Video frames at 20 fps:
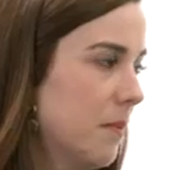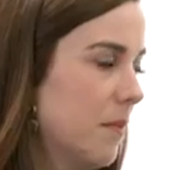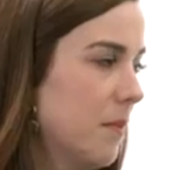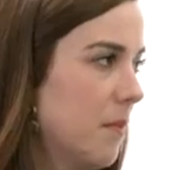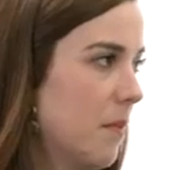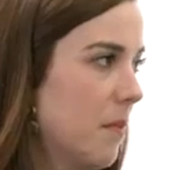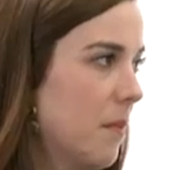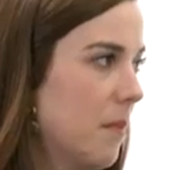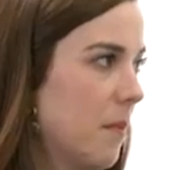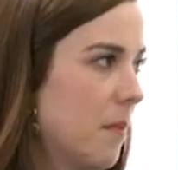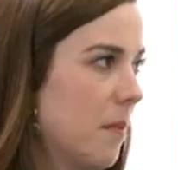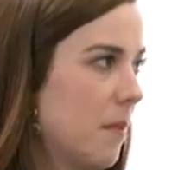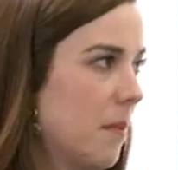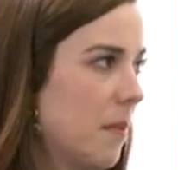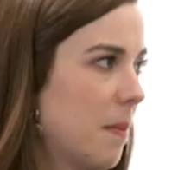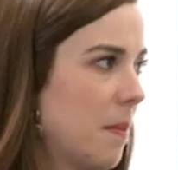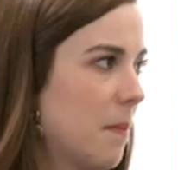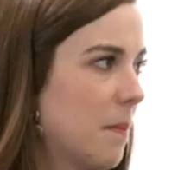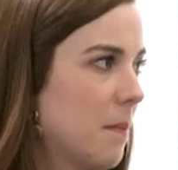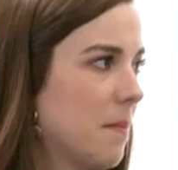
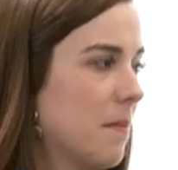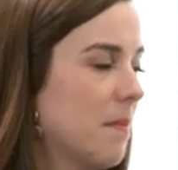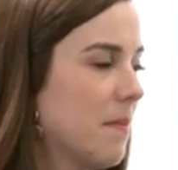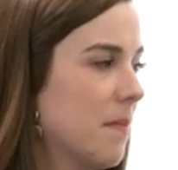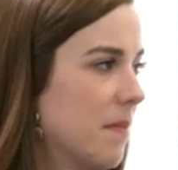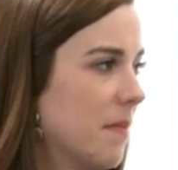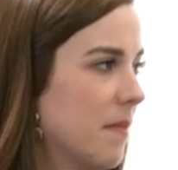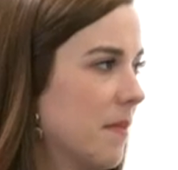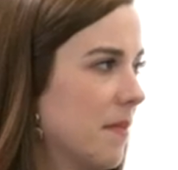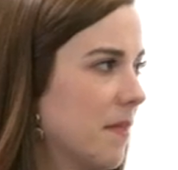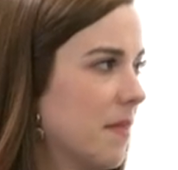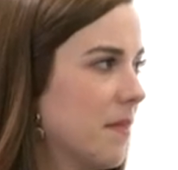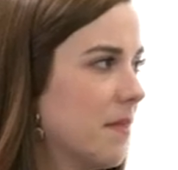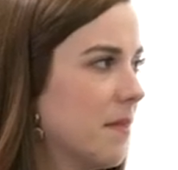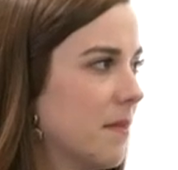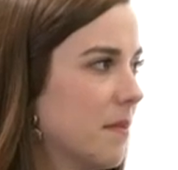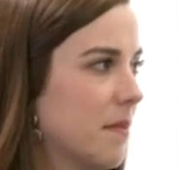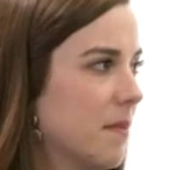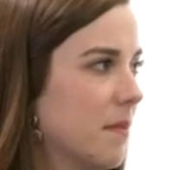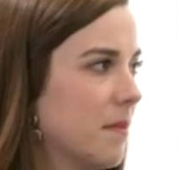
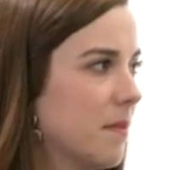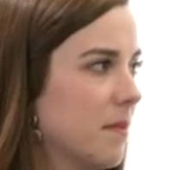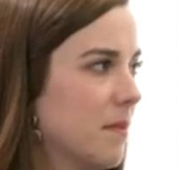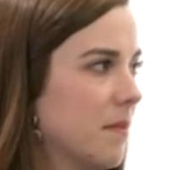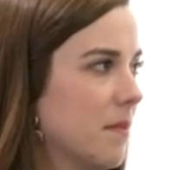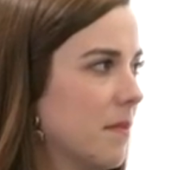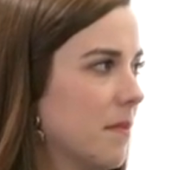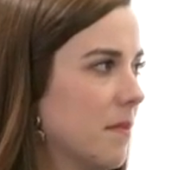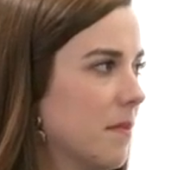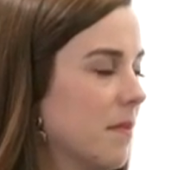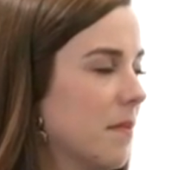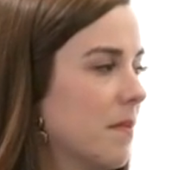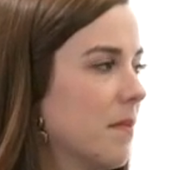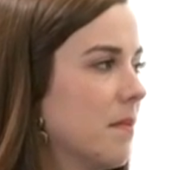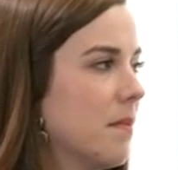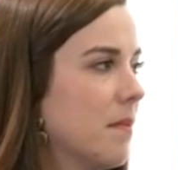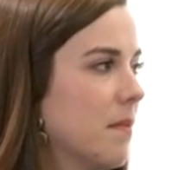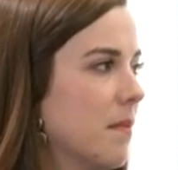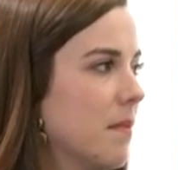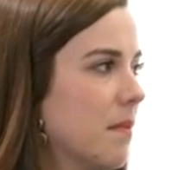
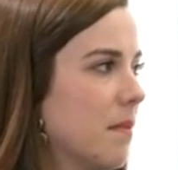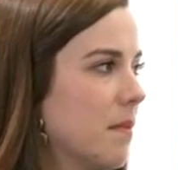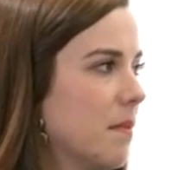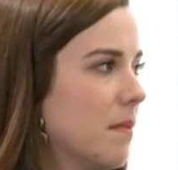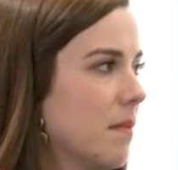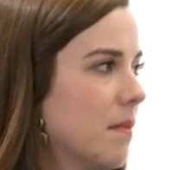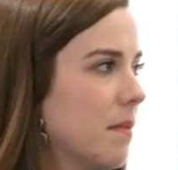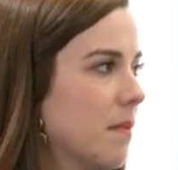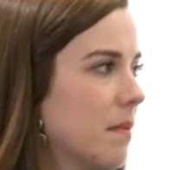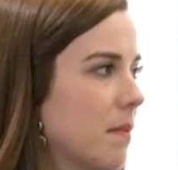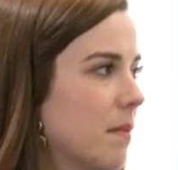The person shown says nothing.